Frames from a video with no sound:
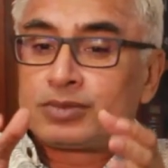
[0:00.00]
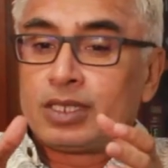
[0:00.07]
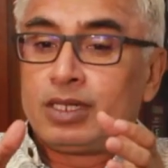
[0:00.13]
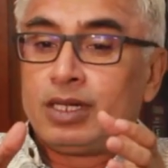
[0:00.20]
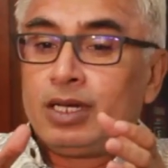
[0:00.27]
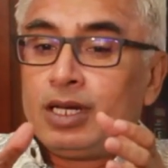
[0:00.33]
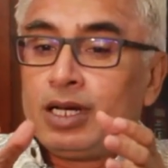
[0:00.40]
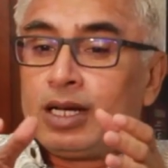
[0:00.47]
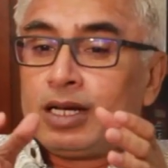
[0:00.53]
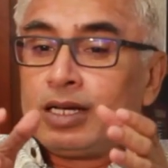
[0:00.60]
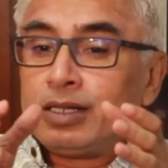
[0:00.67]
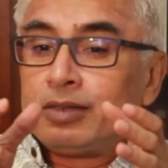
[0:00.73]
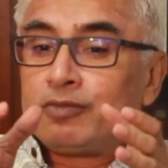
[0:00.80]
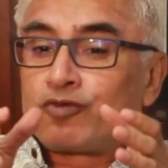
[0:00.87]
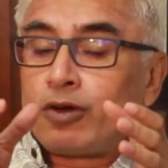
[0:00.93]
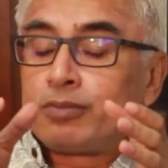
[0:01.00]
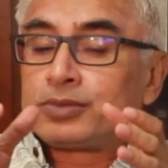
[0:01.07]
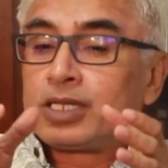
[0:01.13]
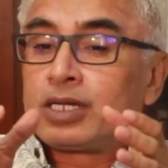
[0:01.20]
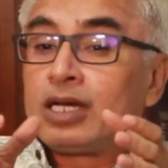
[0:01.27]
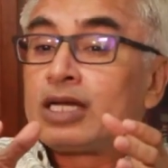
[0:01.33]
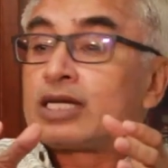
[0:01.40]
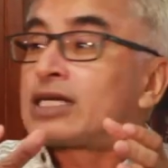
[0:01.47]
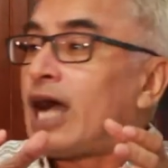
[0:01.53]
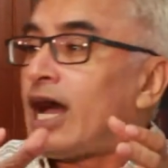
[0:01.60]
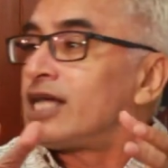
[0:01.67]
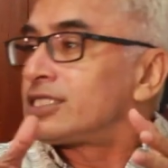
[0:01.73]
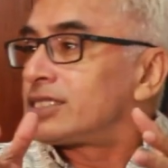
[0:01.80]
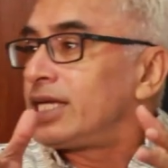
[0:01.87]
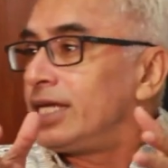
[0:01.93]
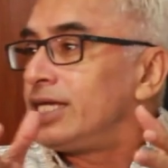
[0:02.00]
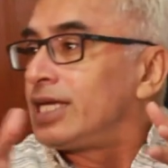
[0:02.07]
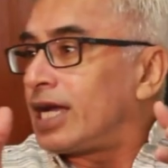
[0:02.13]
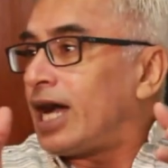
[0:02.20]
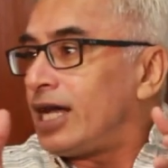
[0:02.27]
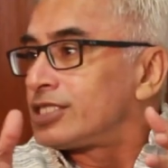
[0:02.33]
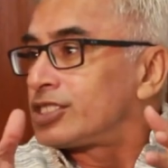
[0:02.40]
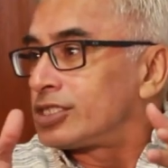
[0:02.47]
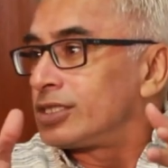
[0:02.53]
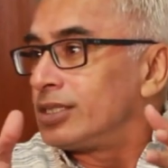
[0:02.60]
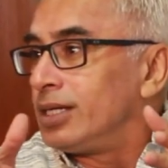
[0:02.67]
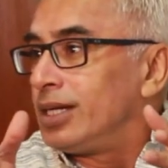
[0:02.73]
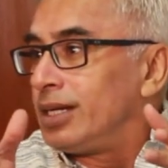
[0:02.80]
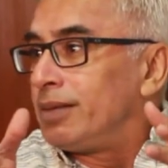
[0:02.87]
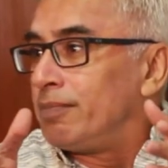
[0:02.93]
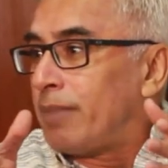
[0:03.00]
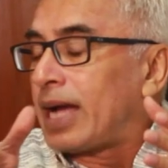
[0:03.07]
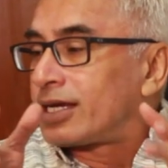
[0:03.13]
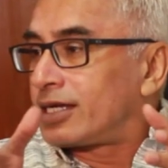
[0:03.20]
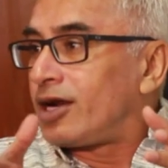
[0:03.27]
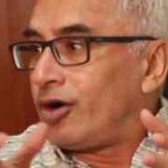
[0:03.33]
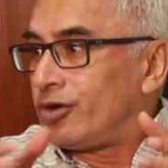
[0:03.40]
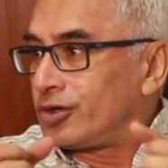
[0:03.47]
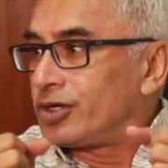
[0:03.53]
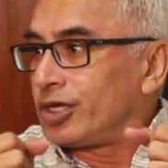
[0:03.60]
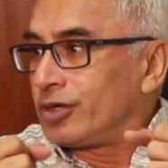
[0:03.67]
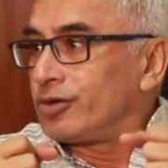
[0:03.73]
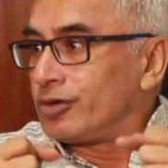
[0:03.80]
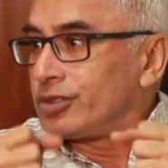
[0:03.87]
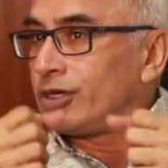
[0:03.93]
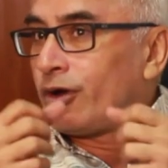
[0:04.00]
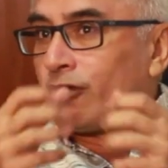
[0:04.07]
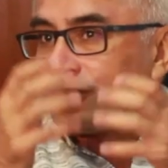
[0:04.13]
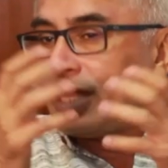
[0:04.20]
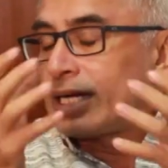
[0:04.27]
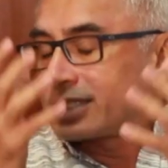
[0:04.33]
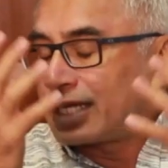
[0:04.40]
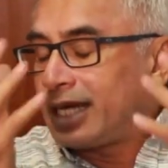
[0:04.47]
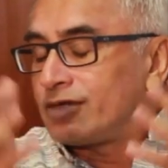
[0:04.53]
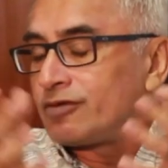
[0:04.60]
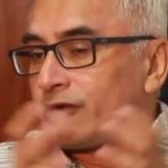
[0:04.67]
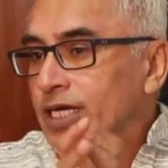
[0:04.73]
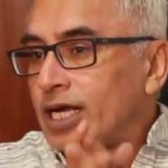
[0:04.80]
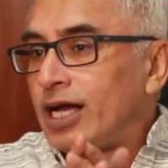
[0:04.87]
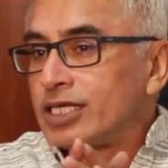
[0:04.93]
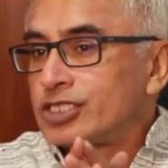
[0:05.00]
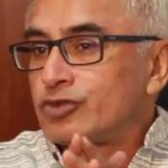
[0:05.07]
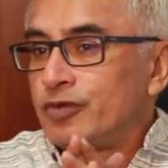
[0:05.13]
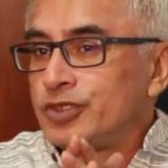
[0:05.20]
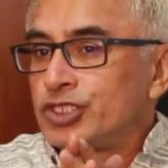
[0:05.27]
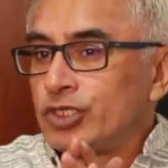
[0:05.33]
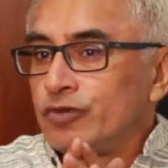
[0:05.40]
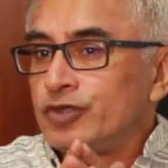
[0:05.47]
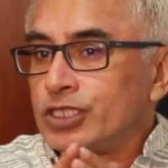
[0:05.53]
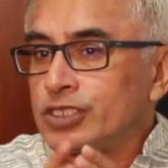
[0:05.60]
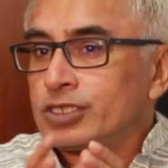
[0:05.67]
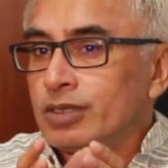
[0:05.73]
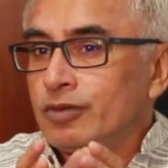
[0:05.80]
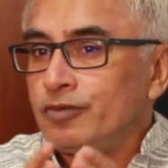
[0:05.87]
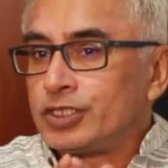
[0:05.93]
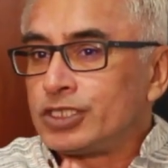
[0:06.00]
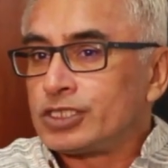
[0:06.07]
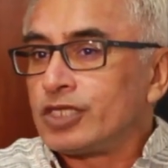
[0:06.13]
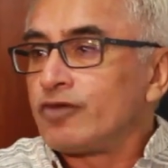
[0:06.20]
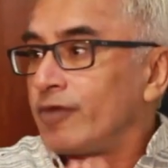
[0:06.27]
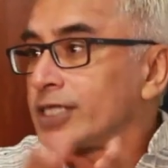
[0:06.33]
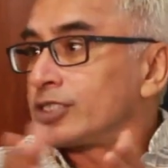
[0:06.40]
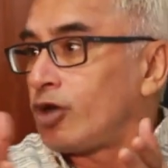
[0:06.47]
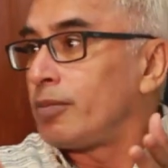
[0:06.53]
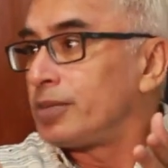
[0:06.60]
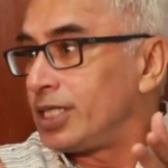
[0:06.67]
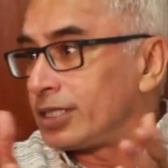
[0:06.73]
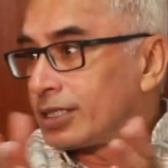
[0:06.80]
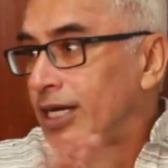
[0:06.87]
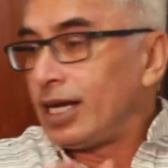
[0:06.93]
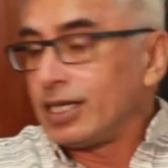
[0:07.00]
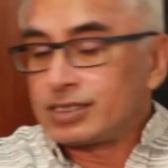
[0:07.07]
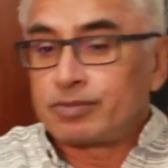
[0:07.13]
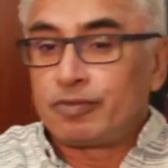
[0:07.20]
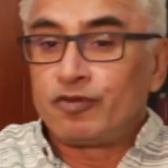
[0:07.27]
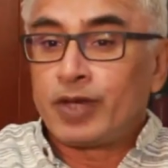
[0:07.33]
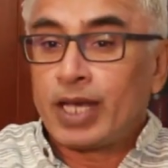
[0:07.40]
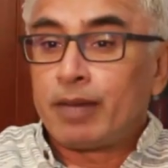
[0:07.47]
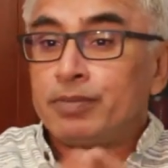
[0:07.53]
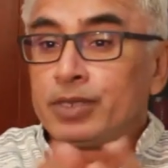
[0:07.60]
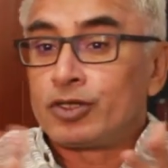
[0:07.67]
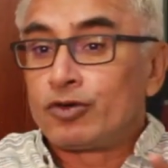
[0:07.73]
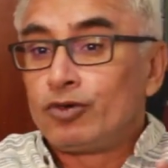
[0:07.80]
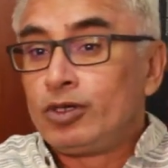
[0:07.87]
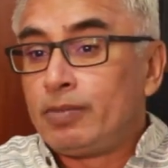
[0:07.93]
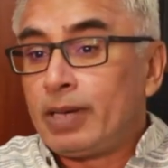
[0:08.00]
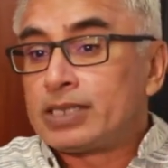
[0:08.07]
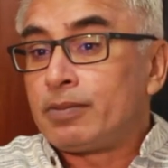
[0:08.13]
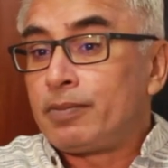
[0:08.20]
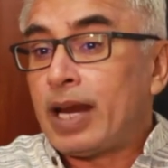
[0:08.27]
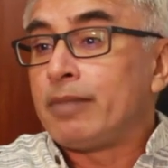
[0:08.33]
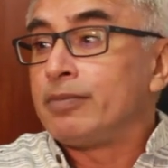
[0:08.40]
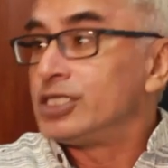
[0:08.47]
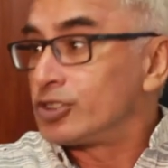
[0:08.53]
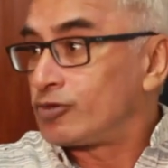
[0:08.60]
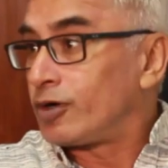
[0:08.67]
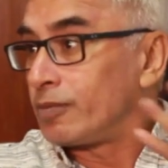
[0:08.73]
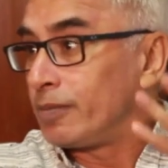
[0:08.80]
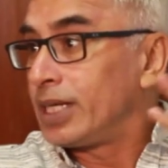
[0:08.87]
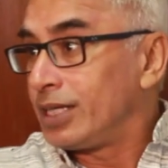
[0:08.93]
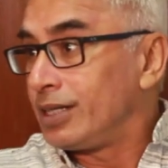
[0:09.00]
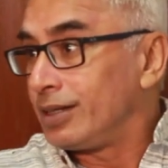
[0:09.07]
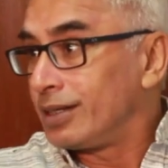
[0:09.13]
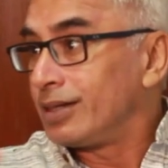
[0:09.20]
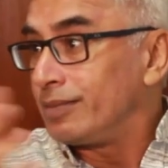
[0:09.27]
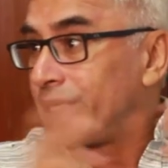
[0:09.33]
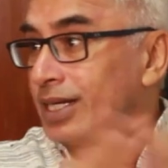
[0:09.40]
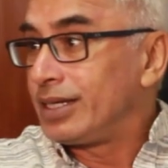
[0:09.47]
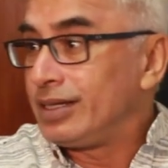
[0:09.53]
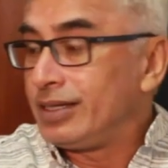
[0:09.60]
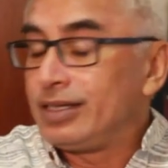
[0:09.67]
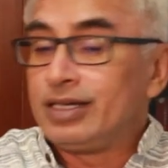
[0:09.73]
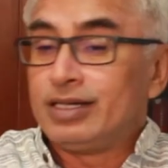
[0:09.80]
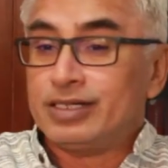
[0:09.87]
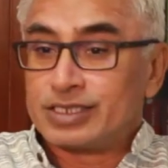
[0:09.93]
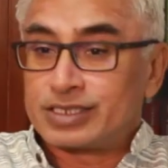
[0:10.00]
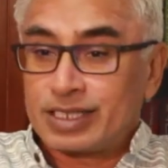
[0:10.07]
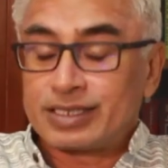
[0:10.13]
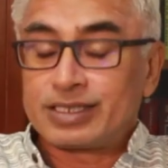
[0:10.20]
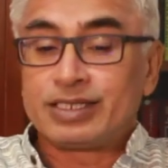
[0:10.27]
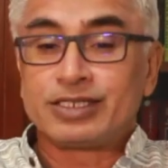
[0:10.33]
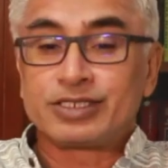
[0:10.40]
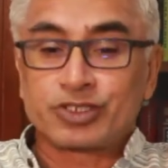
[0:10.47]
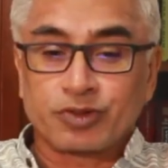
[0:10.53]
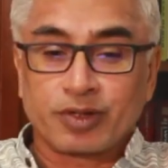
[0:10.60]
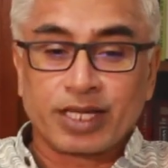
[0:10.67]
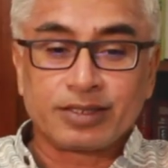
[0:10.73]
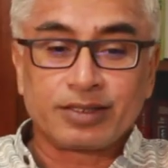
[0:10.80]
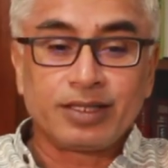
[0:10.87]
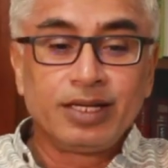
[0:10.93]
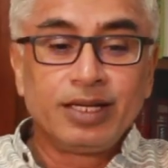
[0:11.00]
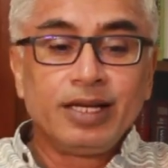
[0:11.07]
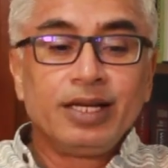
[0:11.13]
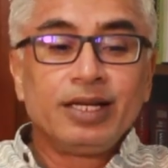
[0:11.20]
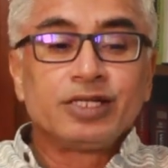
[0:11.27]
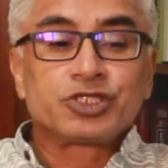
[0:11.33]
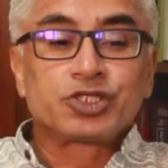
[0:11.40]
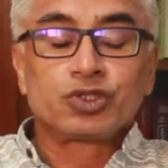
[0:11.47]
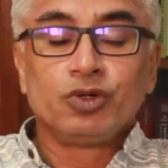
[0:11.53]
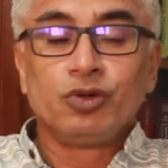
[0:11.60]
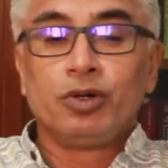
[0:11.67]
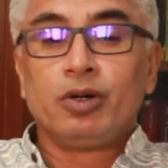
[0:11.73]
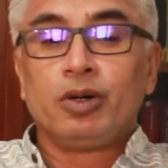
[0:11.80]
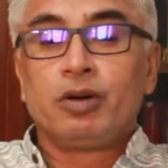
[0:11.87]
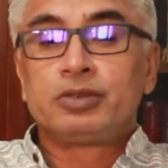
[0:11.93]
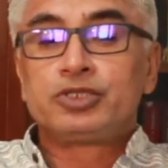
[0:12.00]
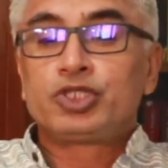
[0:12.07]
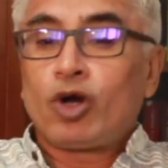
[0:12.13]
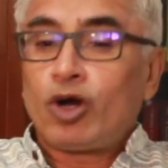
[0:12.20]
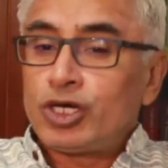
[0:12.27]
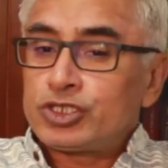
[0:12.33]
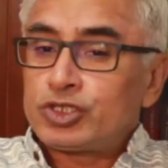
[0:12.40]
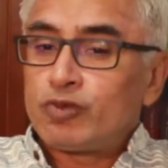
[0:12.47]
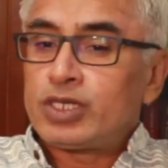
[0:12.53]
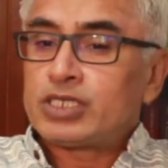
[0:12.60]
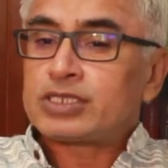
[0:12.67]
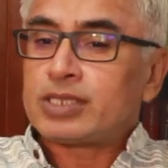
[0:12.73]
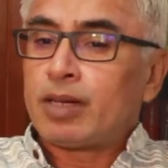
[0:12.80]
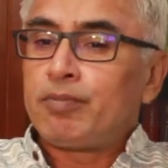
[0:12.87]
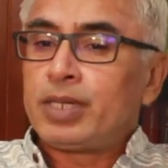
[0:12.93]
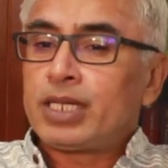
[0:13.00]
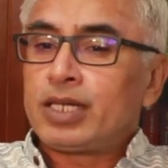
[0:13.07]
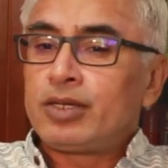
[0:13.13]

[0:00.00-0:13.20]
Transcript: from the uh, from the caste any caste uh, background. You know of that kind of a caste which which is a which is in fact dominant caste. We have been ruled by the Brahmins for many many years and years together. So George was